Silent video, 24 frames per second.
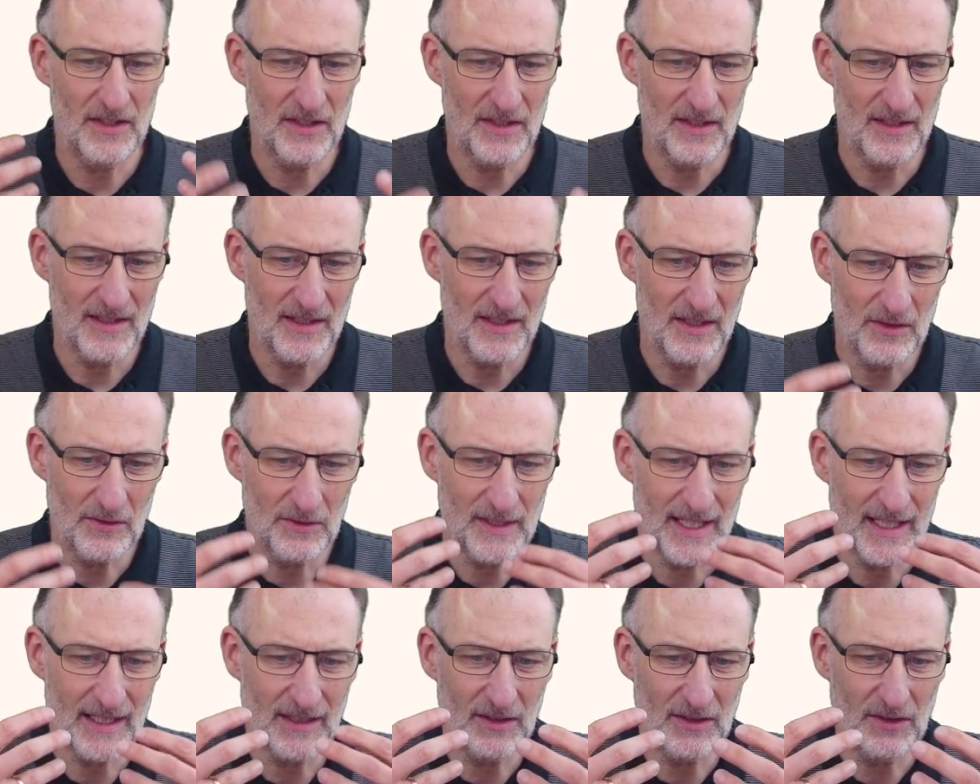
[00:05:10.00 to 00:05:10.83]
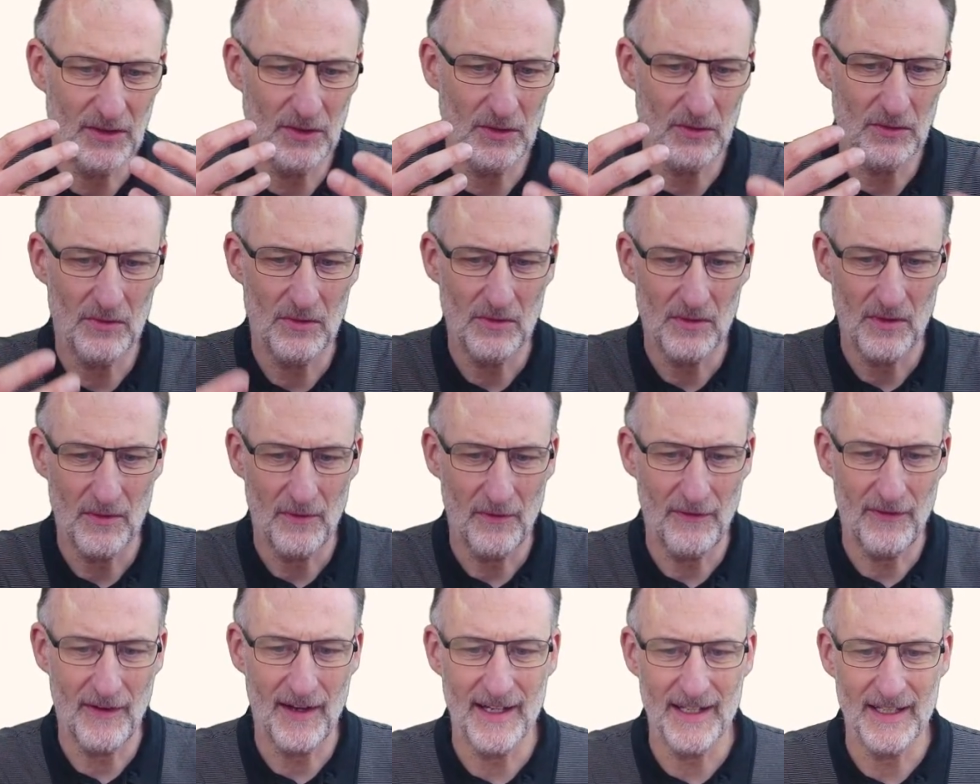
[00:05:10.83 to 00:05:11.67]
you need to
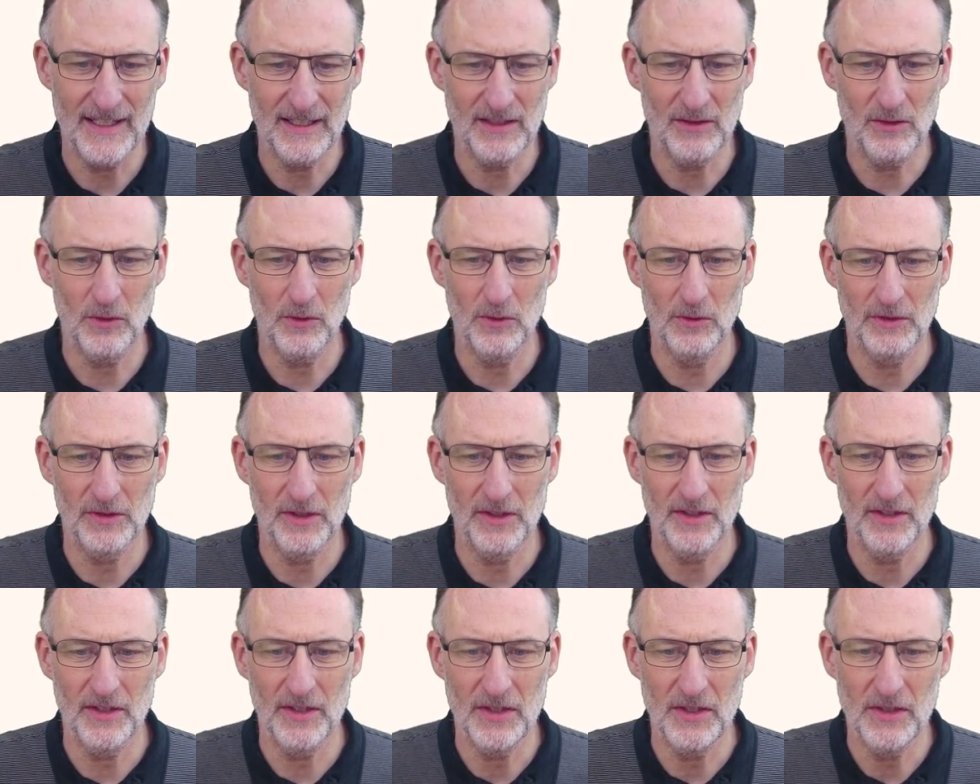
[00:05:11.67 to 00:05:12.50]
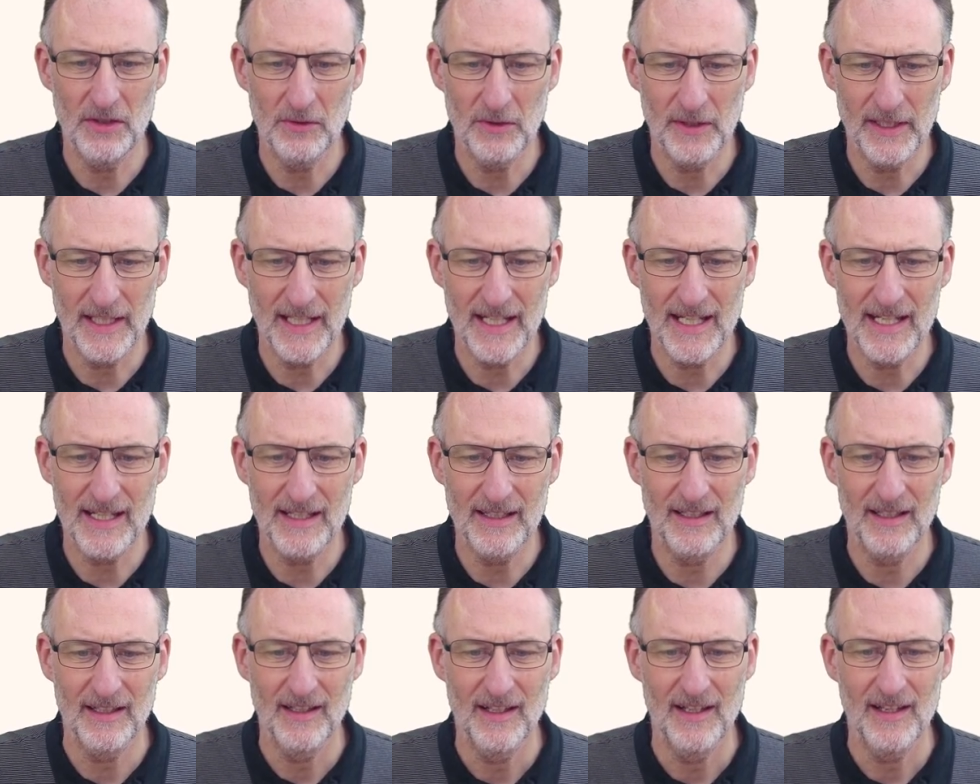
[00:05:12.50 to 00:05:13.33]
find all the
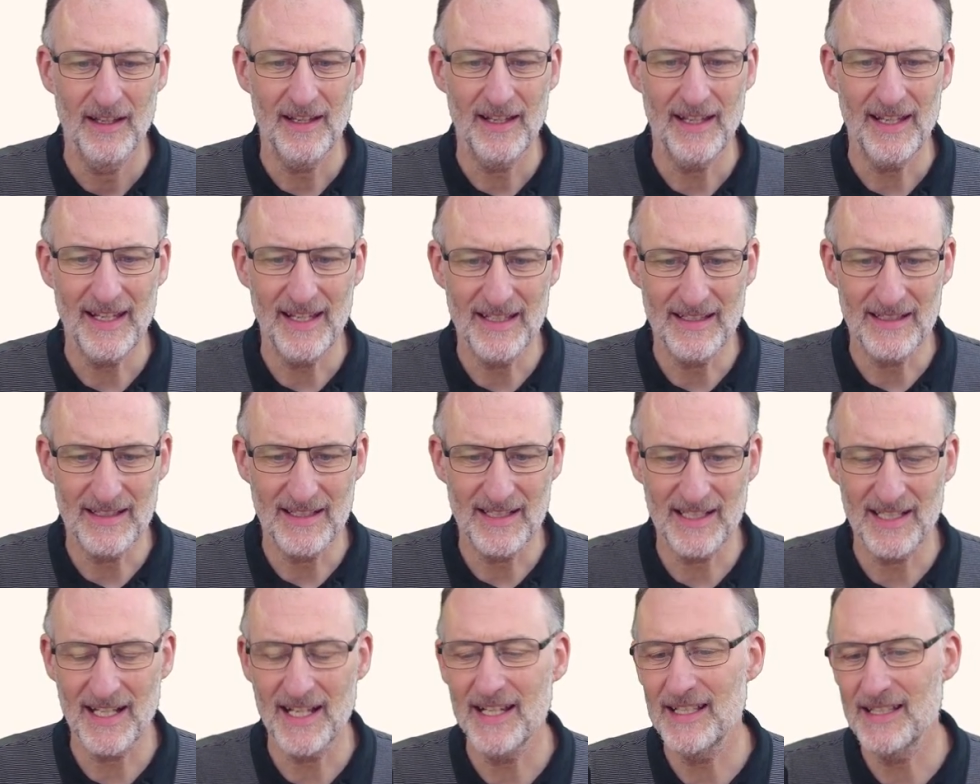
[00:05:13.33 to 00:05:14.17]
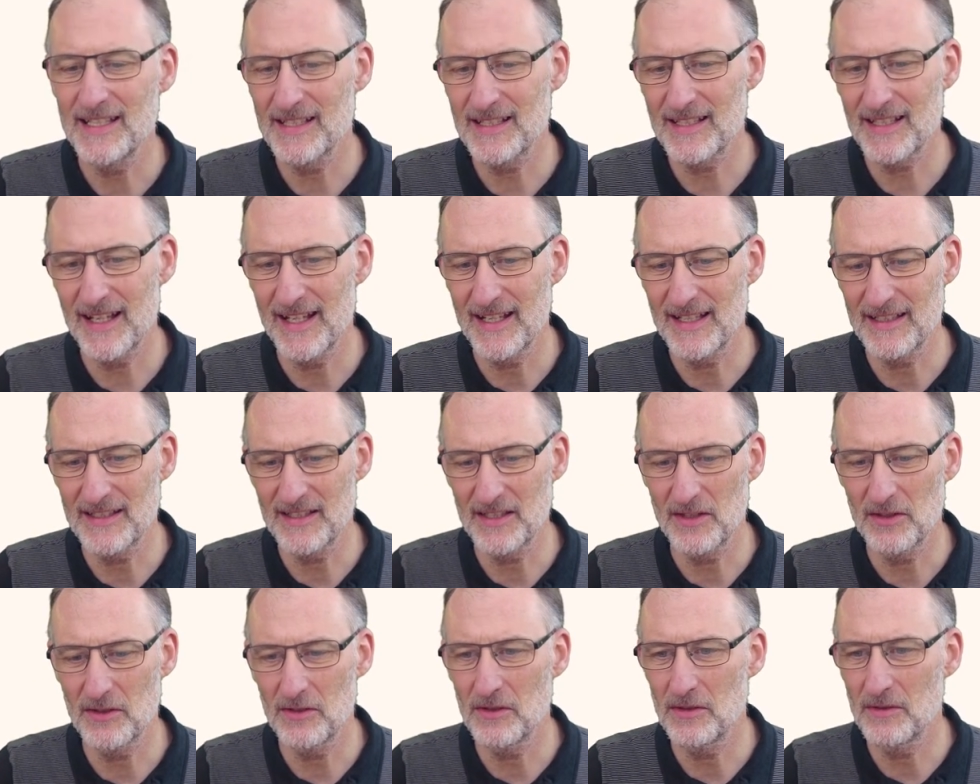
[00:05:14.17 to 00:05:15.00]
unique insights. And
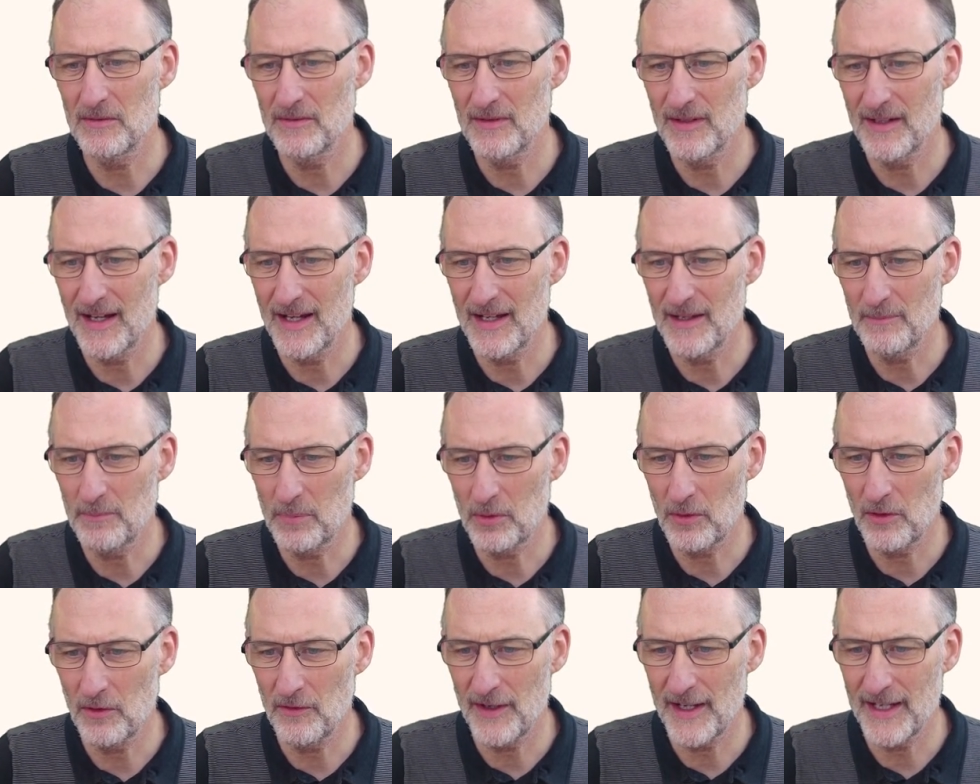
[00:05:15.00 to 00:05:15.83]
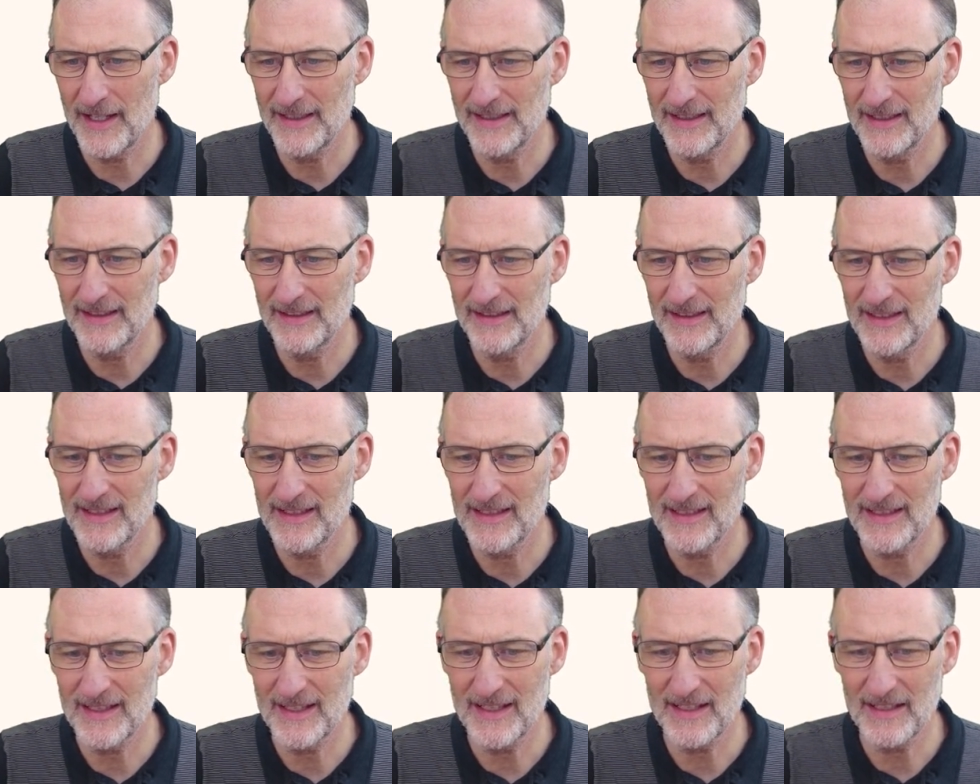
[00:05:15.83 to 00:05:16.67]
so I provided
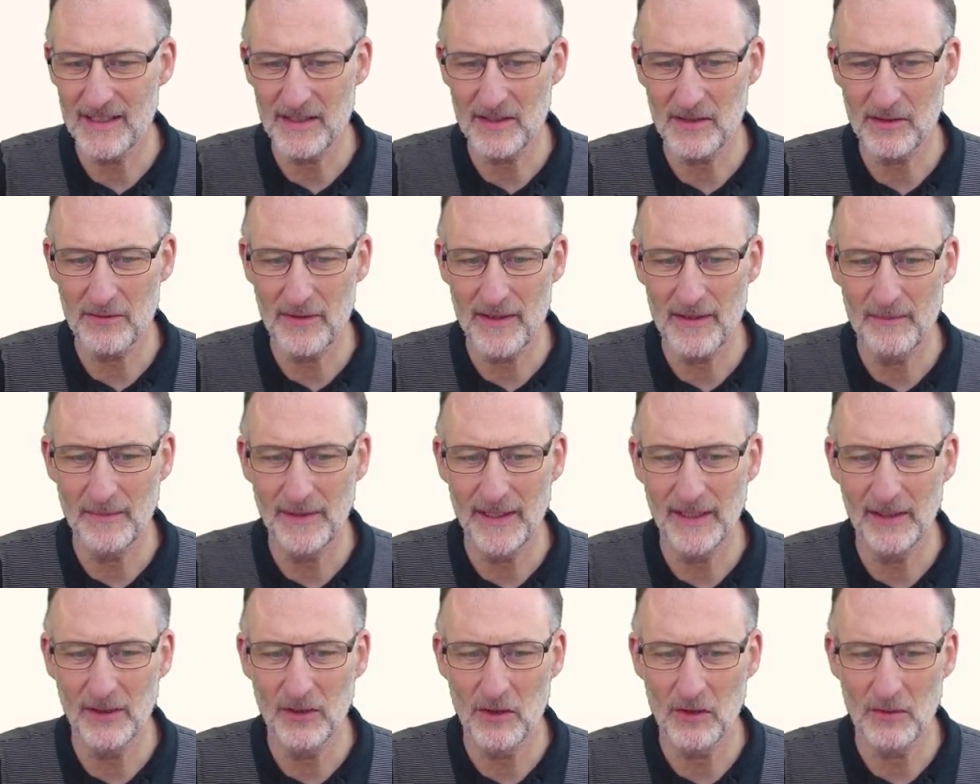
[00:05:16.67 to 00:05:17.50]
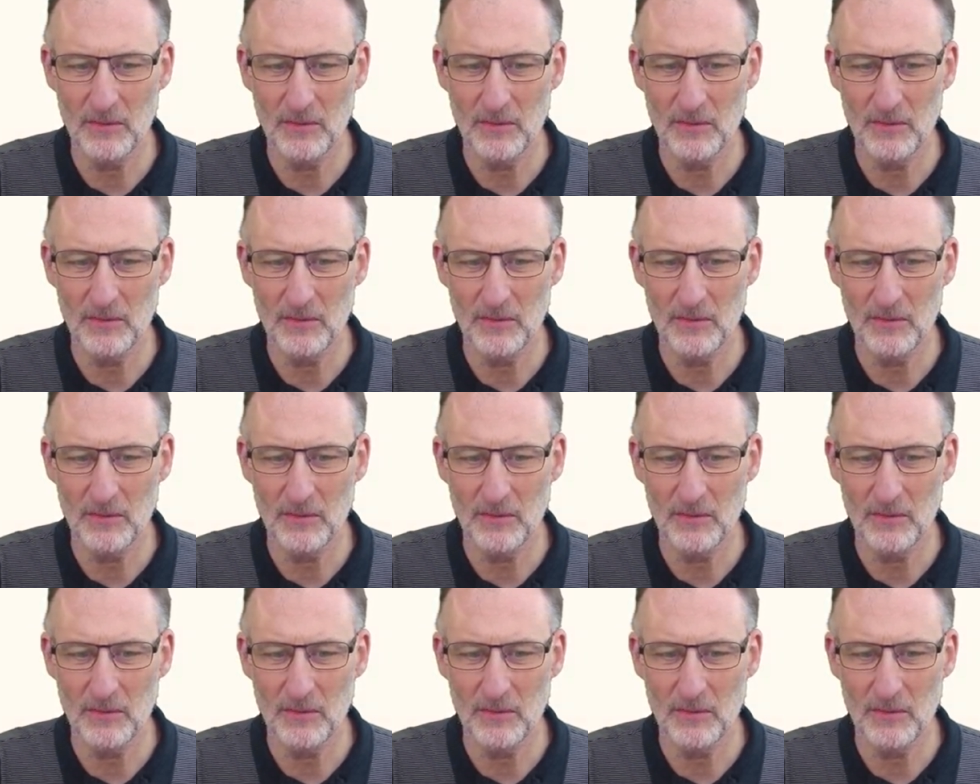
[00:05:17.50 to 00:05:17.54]
this extremely long